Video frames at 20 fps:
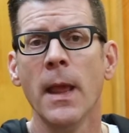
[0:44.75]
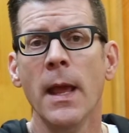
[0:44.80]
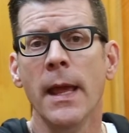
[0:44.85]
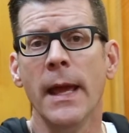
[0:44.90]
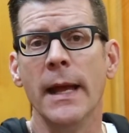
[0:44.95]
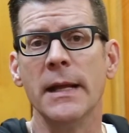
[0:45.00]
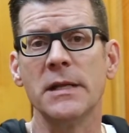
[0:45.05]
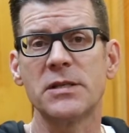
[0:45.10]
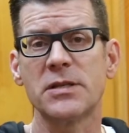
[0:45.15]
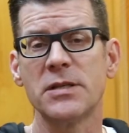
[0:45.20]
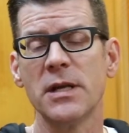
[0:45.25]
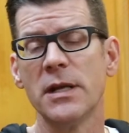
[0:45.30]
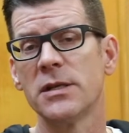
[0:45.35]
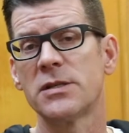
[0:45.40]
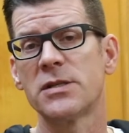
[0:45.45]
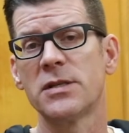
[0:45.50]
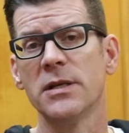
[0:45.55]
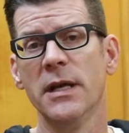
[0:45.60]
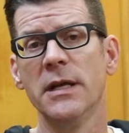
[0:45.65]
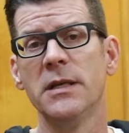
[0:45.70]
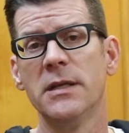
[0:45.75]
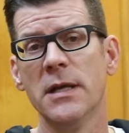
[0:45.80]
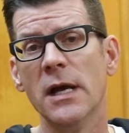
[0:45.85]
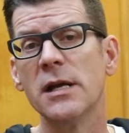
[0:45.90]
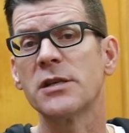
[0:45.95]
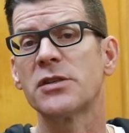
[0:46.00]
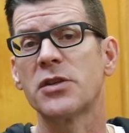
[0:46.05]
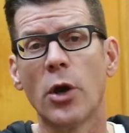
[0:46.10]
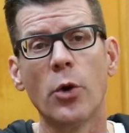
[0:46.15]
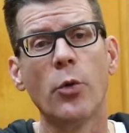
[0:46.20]
And since it
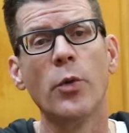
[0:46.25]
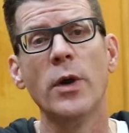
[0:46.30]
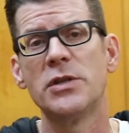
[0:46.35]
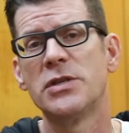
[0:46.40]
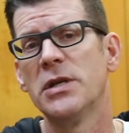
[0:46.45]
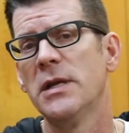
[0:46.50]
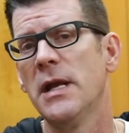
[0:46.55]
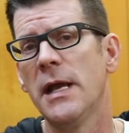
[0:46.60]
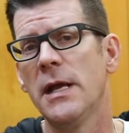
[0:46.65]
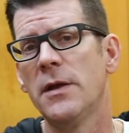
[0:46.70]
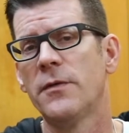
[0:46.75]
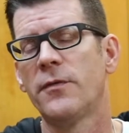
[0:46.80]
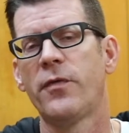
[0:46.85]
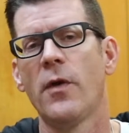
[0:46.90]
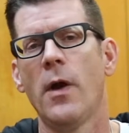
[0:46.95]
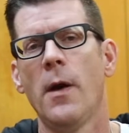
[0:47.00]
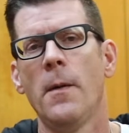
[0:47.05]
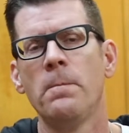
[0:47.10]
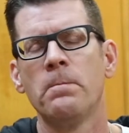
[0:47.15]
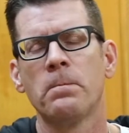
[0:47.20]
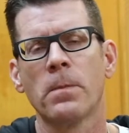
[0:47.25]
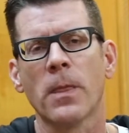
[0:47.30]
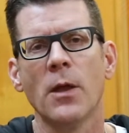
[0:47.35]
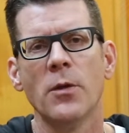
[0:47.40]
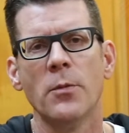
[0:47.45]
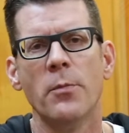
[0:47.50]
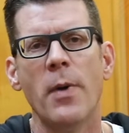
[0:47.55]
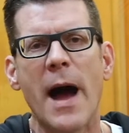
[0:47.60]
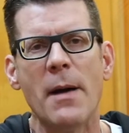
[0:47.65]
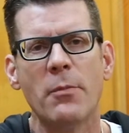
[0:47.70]
does originate from the
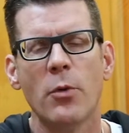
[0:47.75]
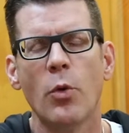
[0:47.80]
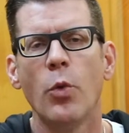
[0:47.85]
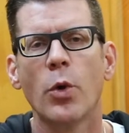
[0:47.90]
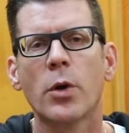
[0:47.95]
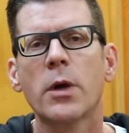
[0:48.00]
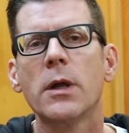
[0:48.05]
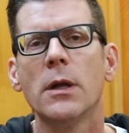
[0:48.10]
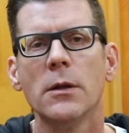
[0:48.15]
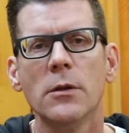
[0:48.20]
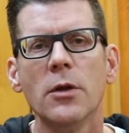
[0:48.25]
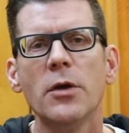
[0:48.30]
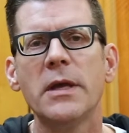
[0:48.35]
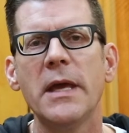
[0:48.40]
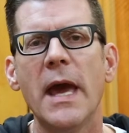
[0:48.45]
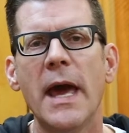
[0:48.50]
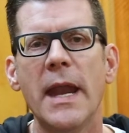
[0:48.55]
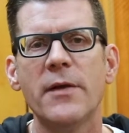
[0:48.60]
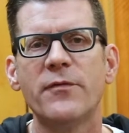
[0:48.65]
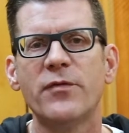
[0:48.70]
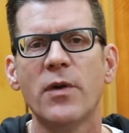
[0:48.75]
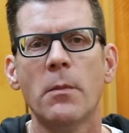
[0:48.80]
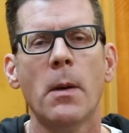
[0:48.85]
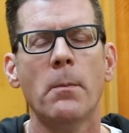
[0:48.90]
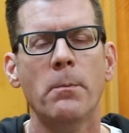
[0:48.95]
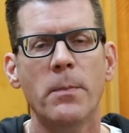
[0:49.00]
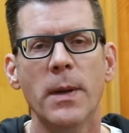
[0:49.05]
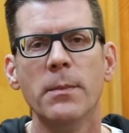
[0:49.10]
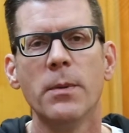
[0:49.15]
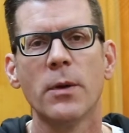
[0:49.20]
Bible, we're going to look at it from a
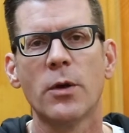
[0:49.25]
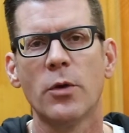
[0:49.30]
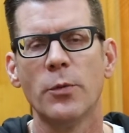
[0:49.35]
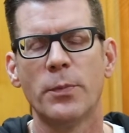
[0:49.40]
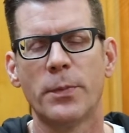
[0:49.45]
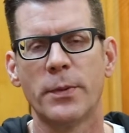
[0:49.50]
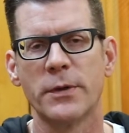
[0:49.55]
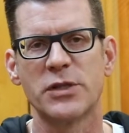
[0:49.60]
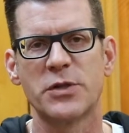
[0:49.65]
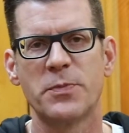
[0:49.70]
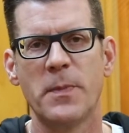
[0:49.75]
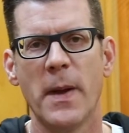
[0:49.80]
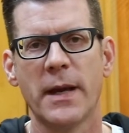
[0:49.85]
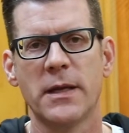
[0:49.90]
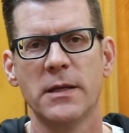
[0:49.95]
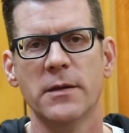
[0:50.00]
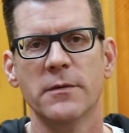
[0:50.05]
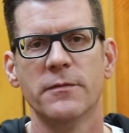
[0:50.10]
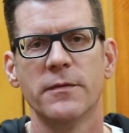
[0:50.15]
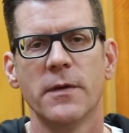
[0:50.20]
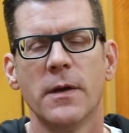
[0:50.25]
biblical perspective.